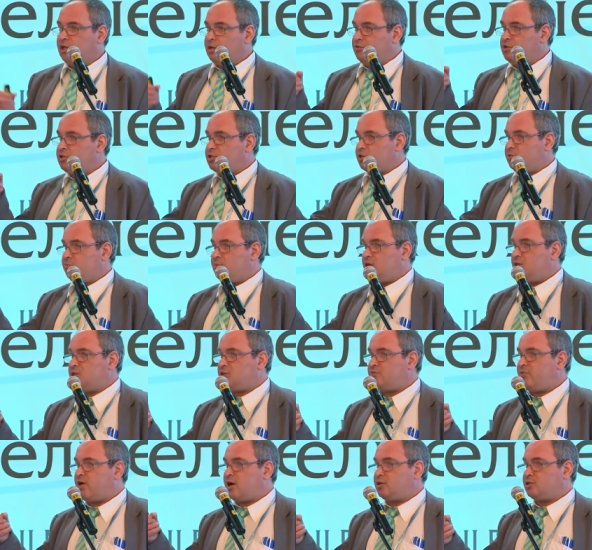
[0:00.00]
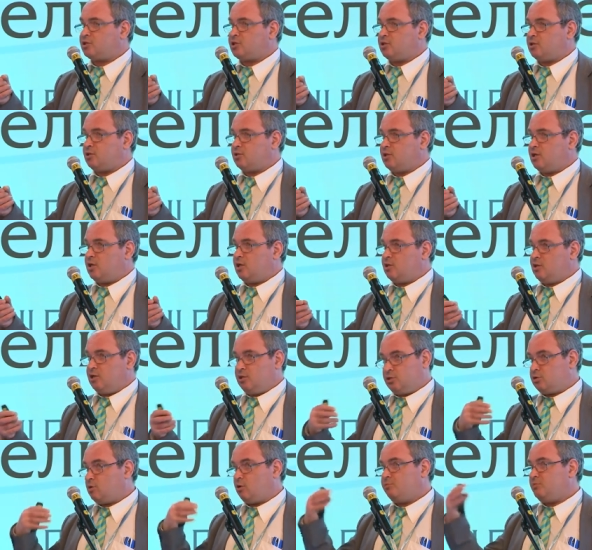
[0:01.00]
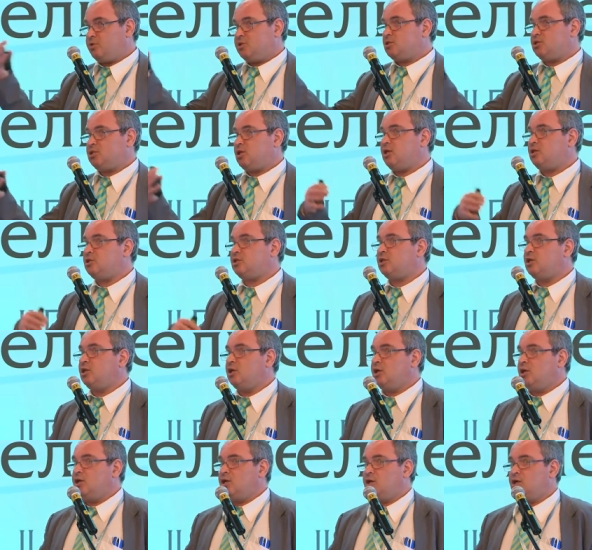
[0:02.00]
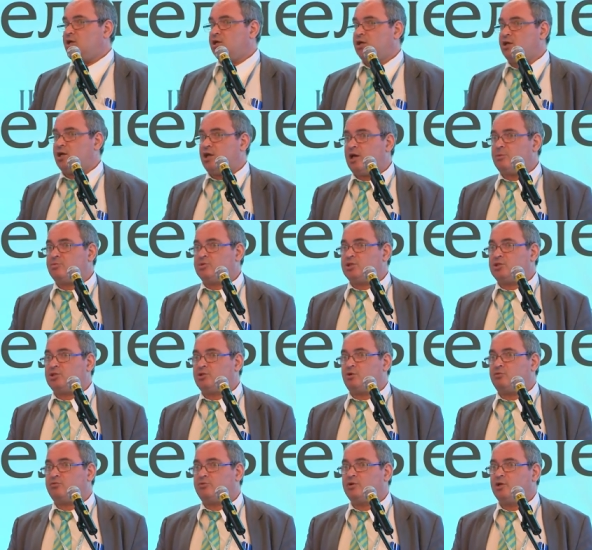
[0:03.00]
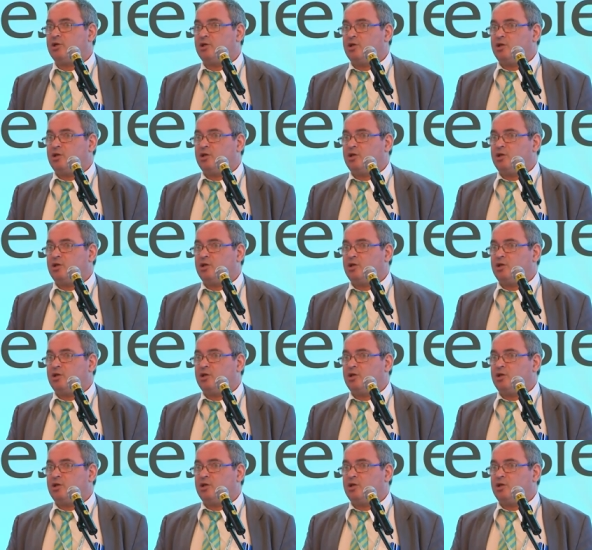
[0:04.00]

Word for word: which remains functional and it compensates uh, absence of,